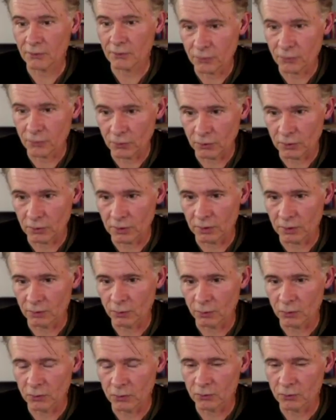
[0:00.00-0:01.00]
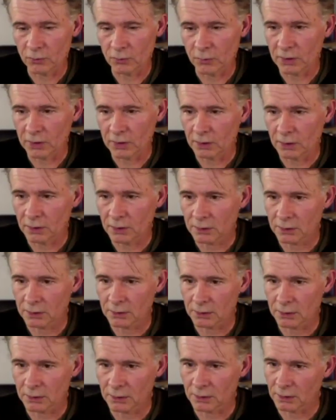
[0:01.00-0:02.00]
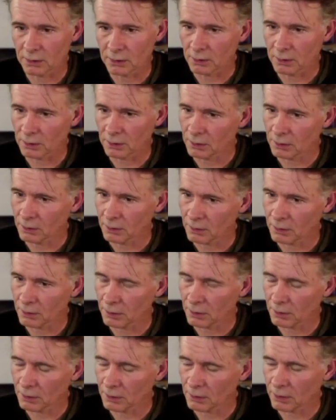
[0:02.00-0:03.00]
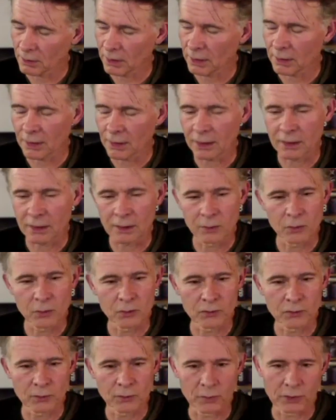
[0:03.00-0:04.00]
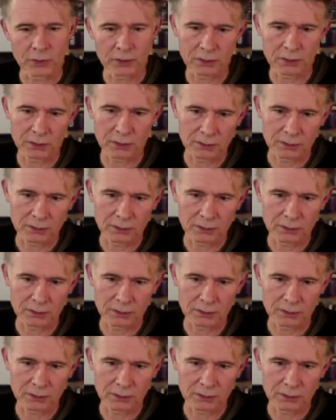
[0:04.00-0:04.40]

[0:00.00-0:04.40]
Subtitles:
for movement, and then the movement.